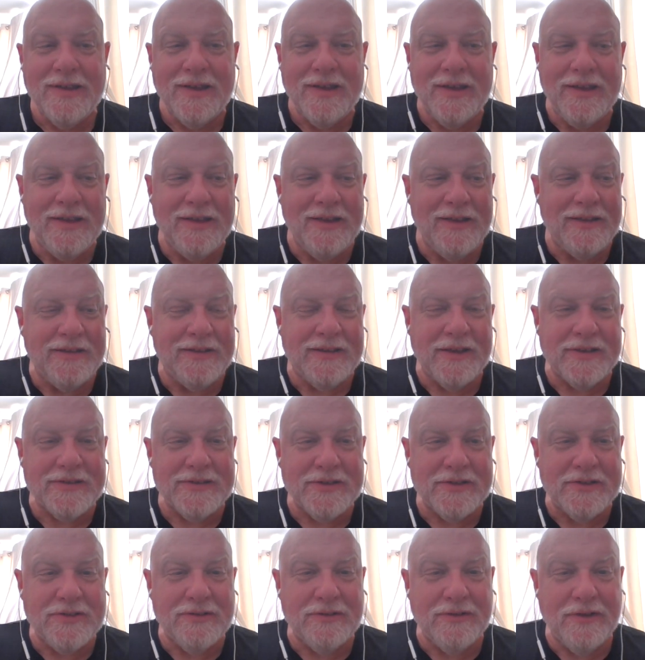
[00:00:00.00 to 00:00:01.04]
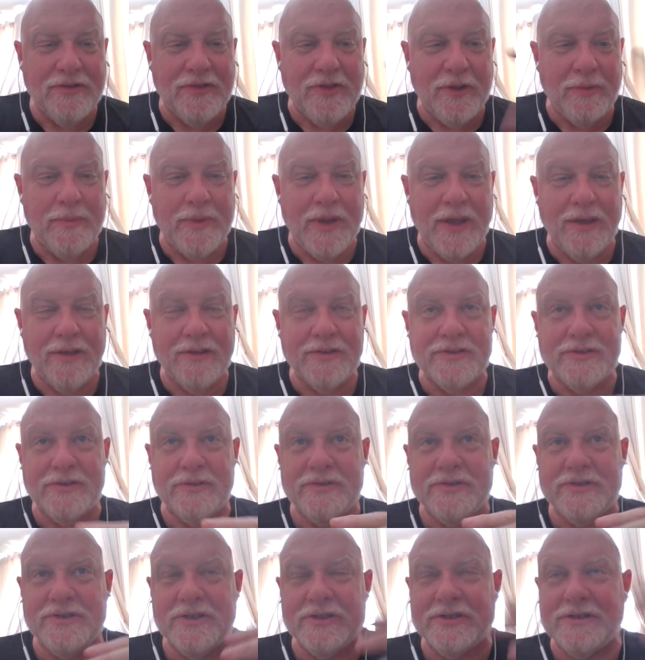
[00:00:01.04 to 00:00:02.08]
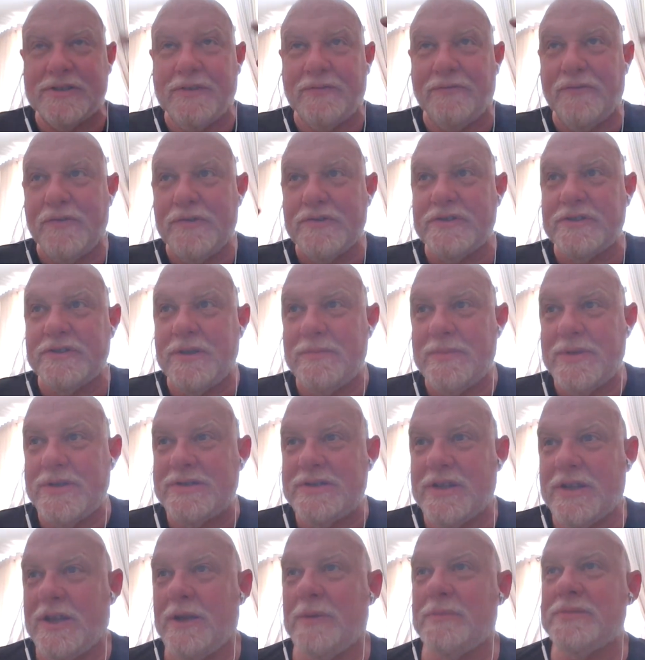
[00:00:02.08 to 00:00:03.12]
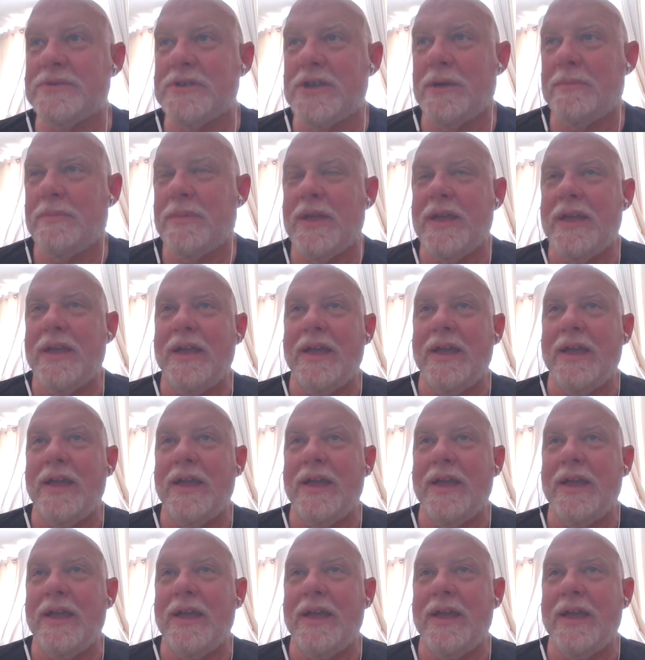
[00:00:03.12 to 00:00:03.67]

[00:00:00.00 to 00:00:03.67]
he doesn't do a thumbnail, so it's just the first image that comes up.